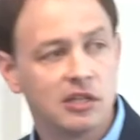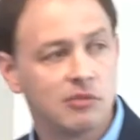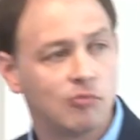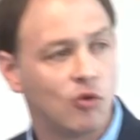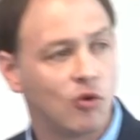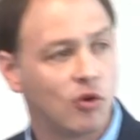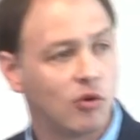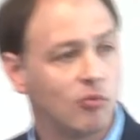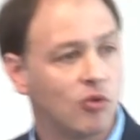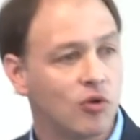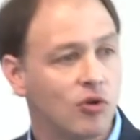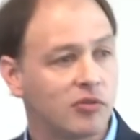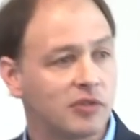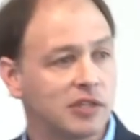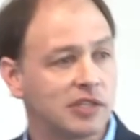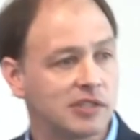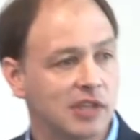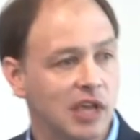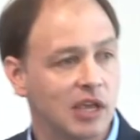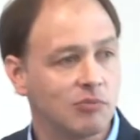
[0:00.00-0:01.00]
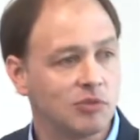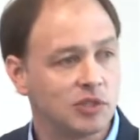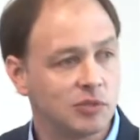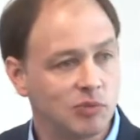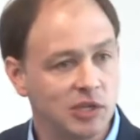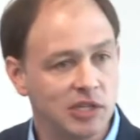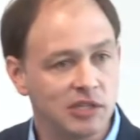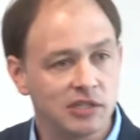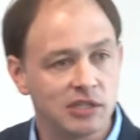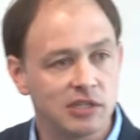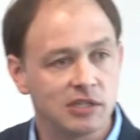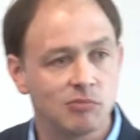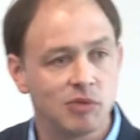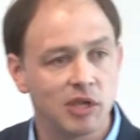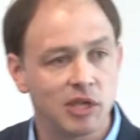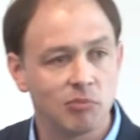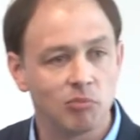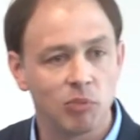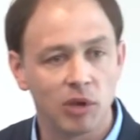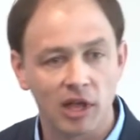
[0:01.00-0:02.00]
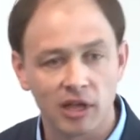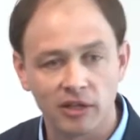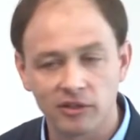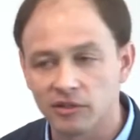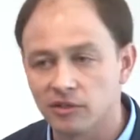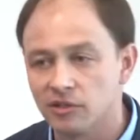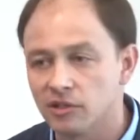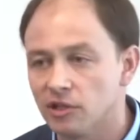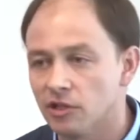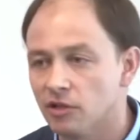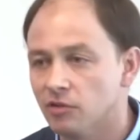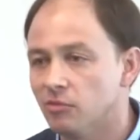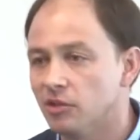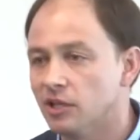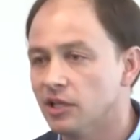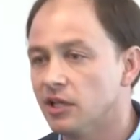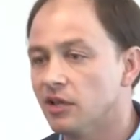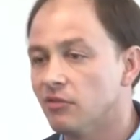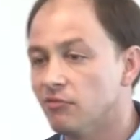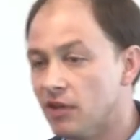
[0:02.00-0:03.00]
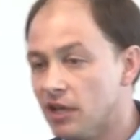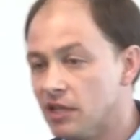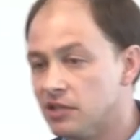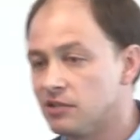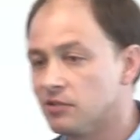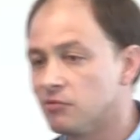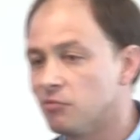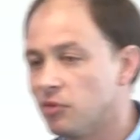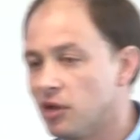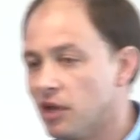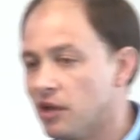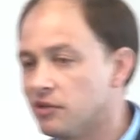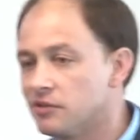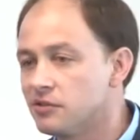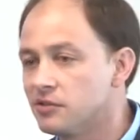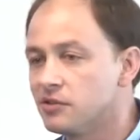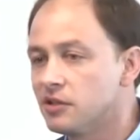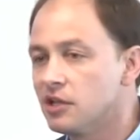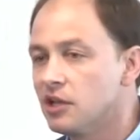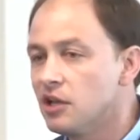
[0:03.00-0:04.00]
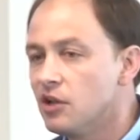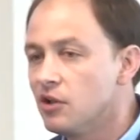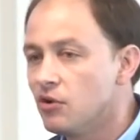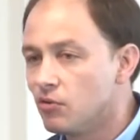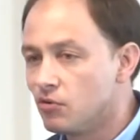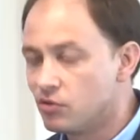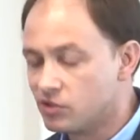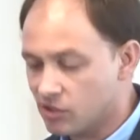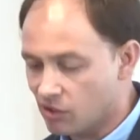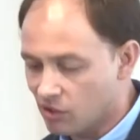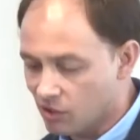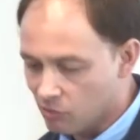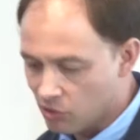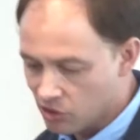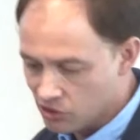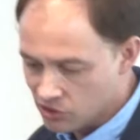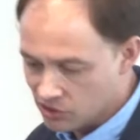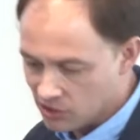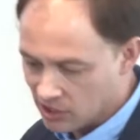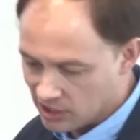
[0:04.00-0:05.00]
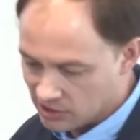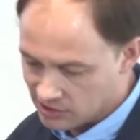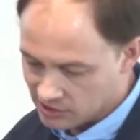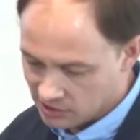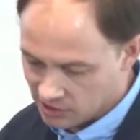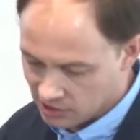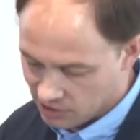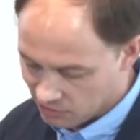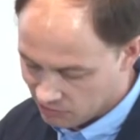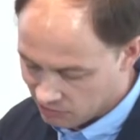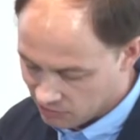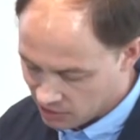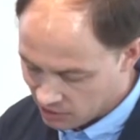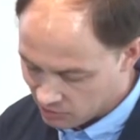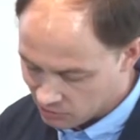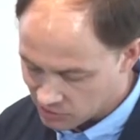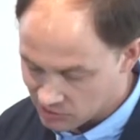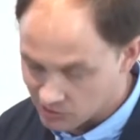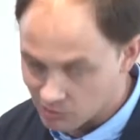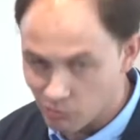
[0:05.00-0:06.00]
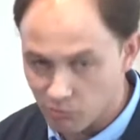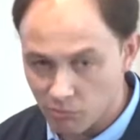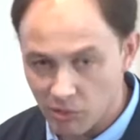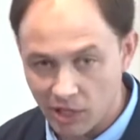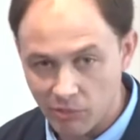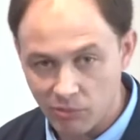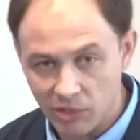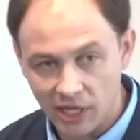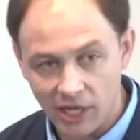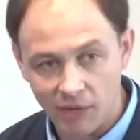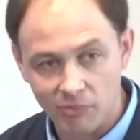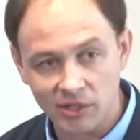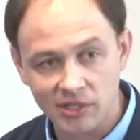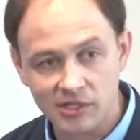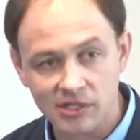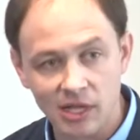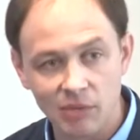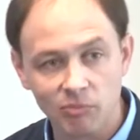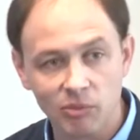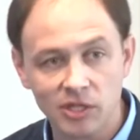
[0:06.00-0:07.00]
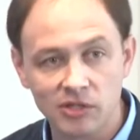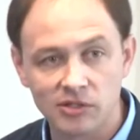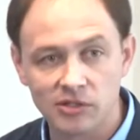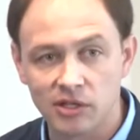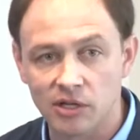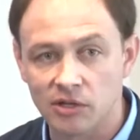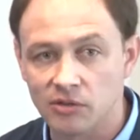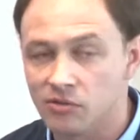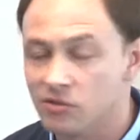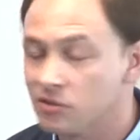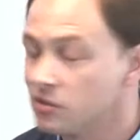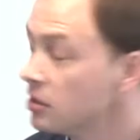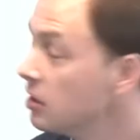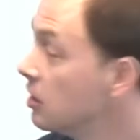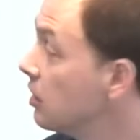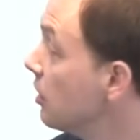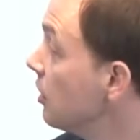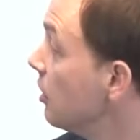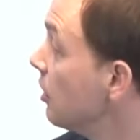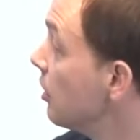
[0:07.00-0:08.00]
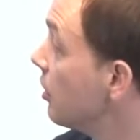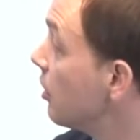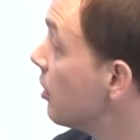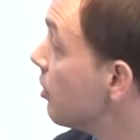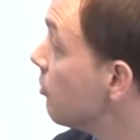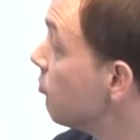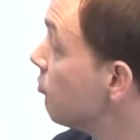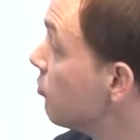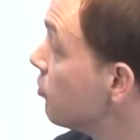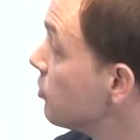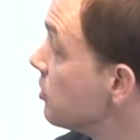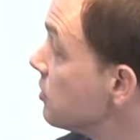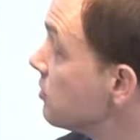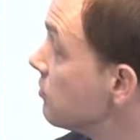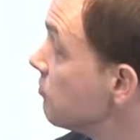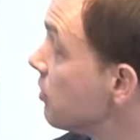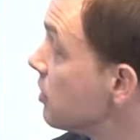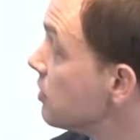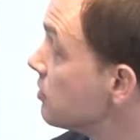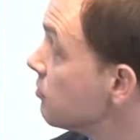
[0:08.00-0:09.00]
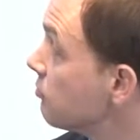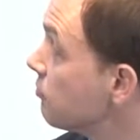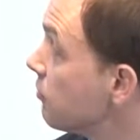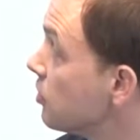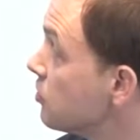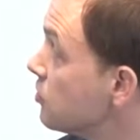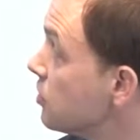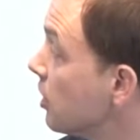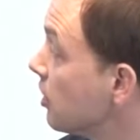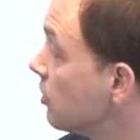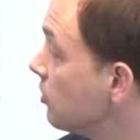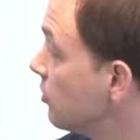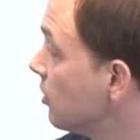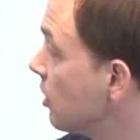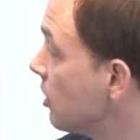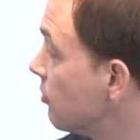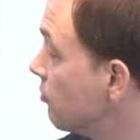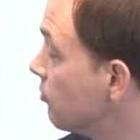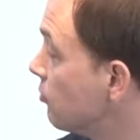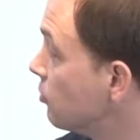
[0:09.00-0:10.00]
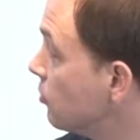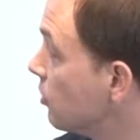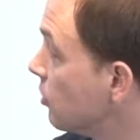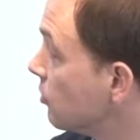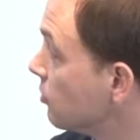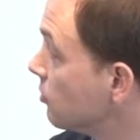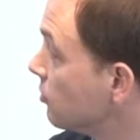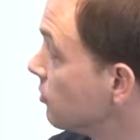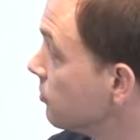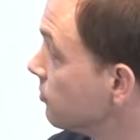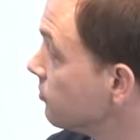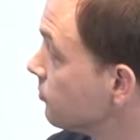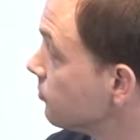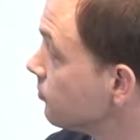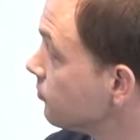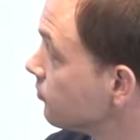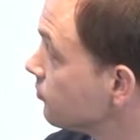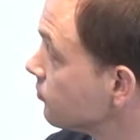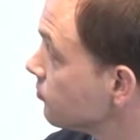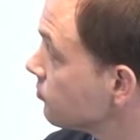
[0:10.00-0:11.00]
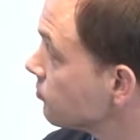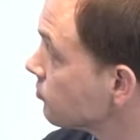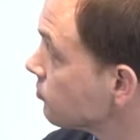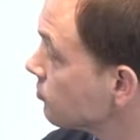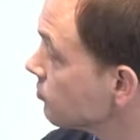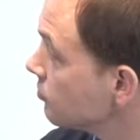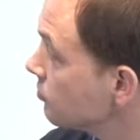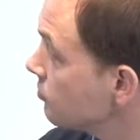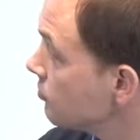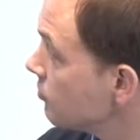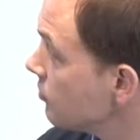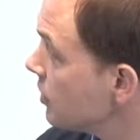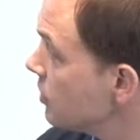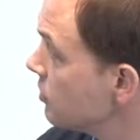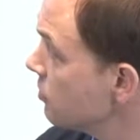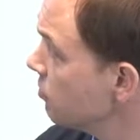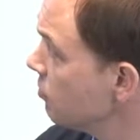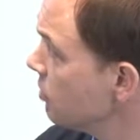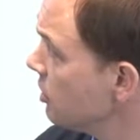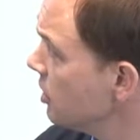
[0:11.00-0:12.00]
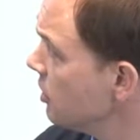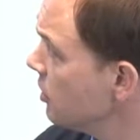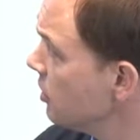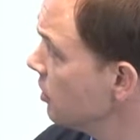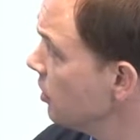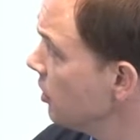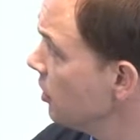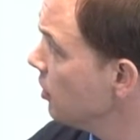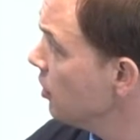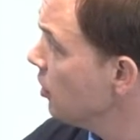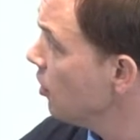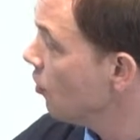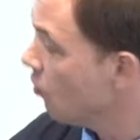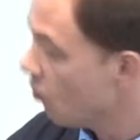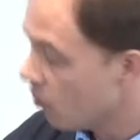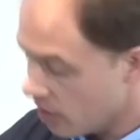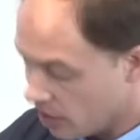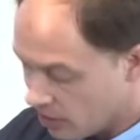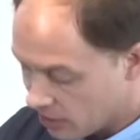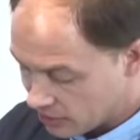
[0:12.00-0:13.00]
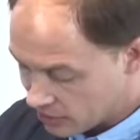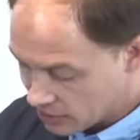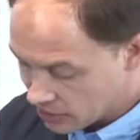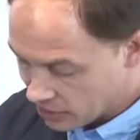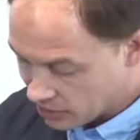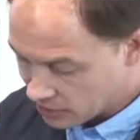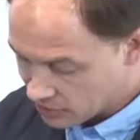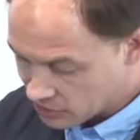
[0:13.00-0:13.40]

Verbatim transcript: More and more of the same species being planted globally, invasive plants also homogenizing our environments and, and becoming stepping stones um, for these invasive fungi to get a foothold. So really well un